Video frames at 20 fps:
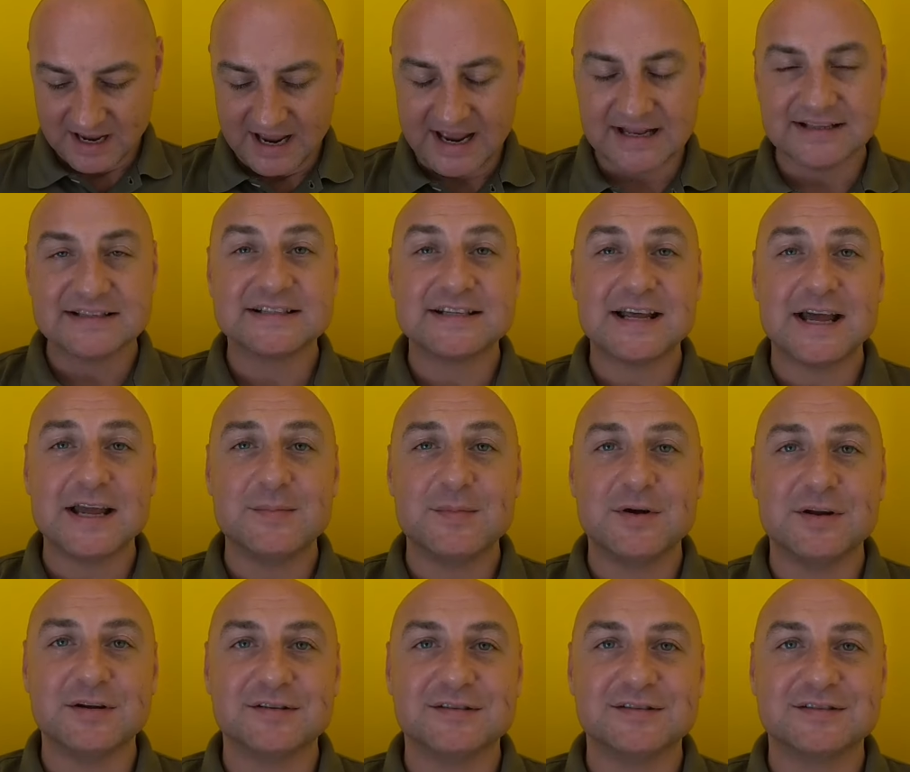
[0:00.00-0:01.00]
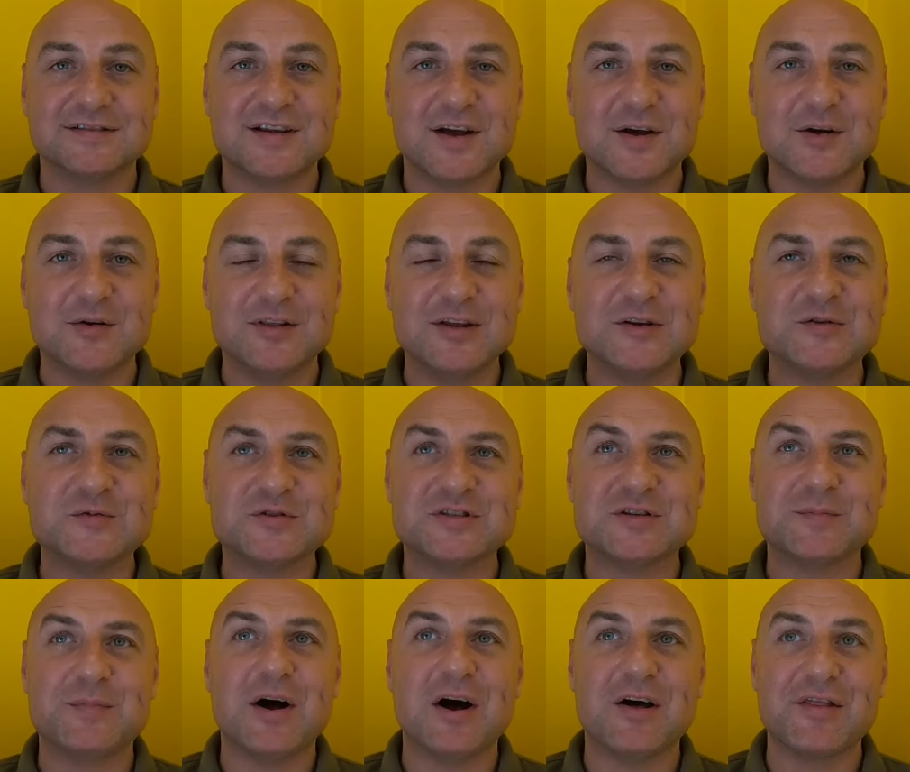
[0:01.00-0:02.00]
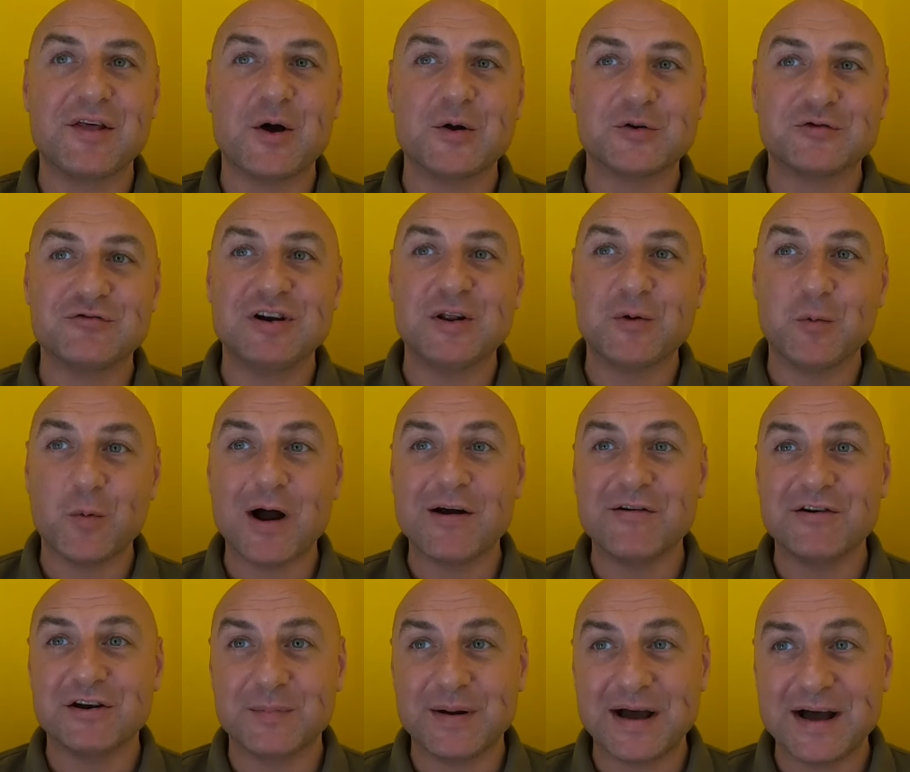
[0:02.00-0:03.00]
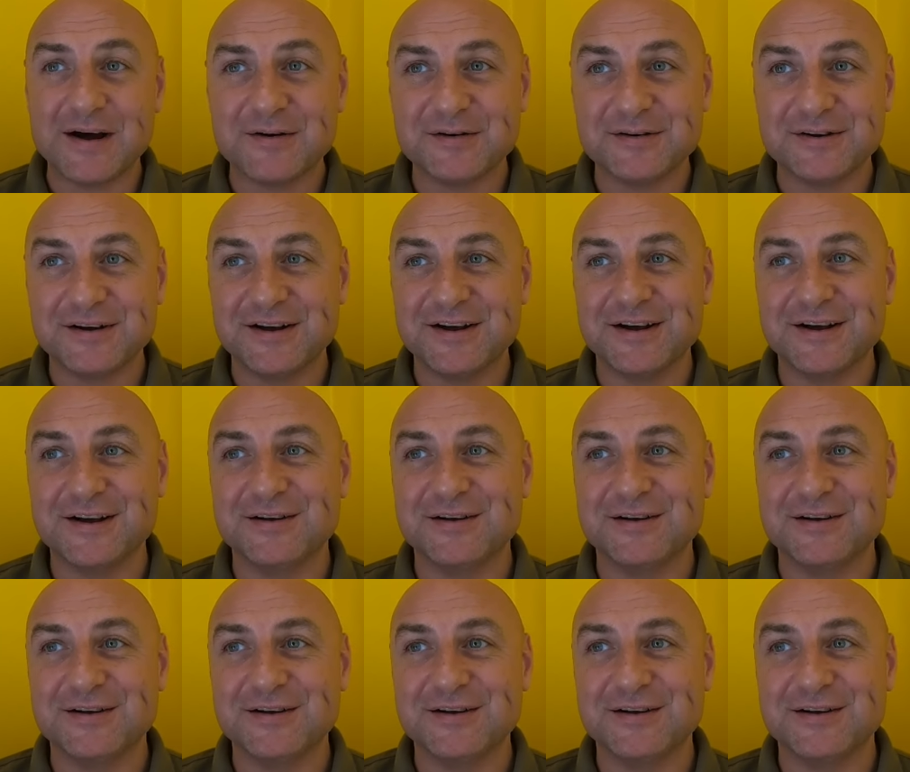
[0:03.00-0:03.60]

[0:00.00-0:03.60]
Entertainment. So this was the part that I was really worried about,